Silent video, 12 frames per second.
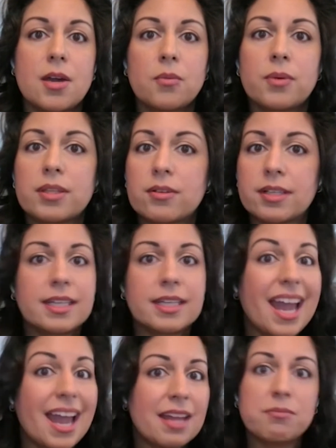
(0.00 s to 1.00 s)
whether it
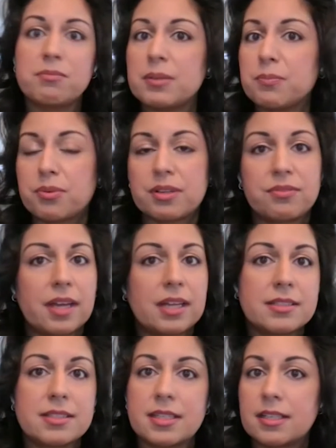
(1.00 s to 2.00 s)
can be
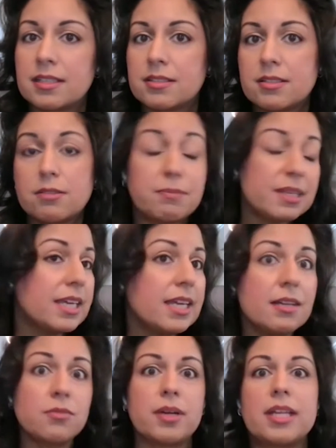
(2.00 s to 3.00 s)
prevented to
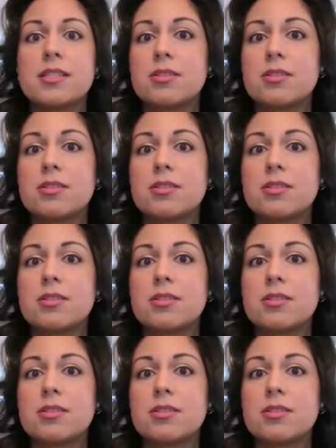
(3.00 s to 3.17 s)
begin with,